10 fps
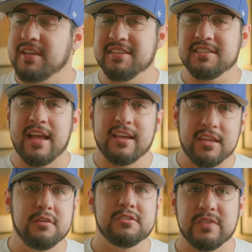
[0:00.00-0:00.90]
isn't that
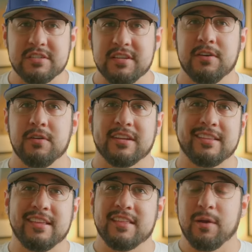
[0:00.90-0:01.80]
huge of a deal, and I
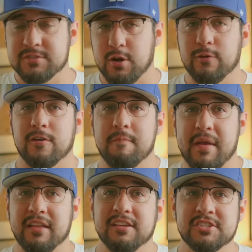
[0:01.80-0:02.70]
think that was over
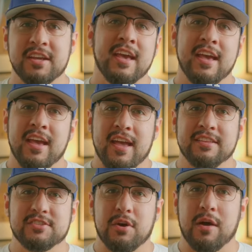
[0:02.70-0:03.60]
embellished.
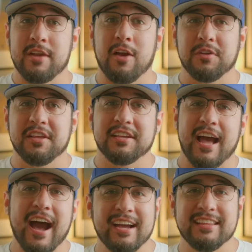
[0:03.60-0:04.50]
And so I'm not really gonna
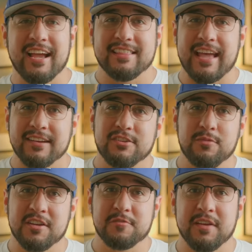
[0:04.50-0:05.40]
highlight that too
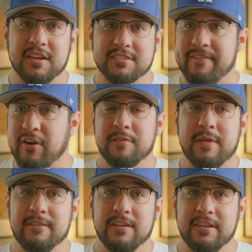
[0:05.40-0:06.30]
much because I've already
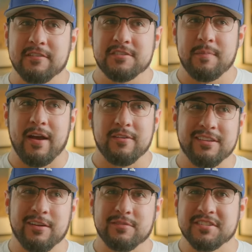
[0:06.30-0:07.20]
made videos about,
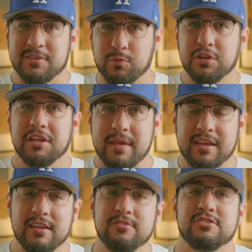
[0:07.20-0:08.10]
does it really make a huge